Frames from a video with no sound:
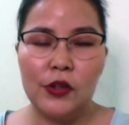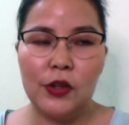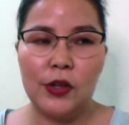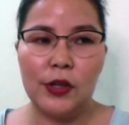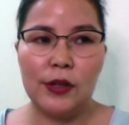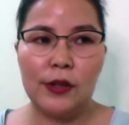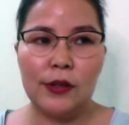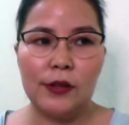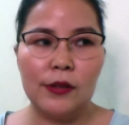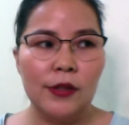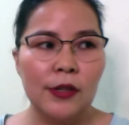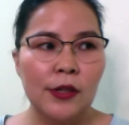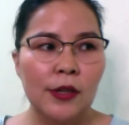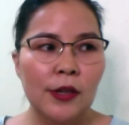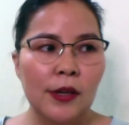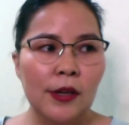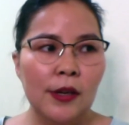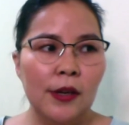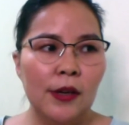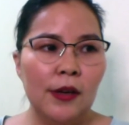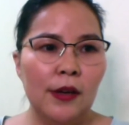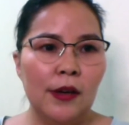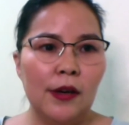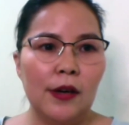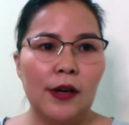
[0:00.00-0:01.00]
and
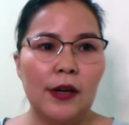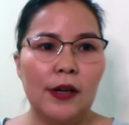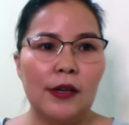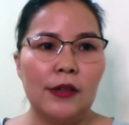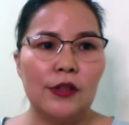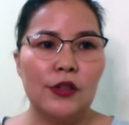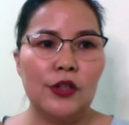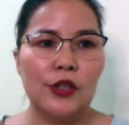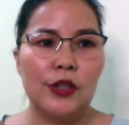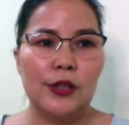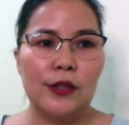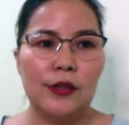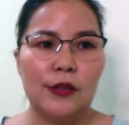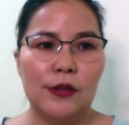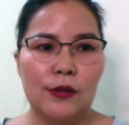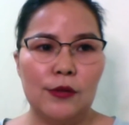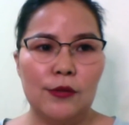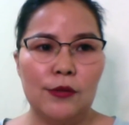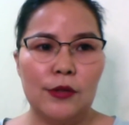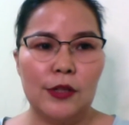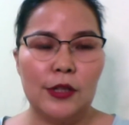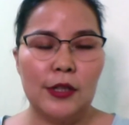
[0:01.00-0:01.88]
she's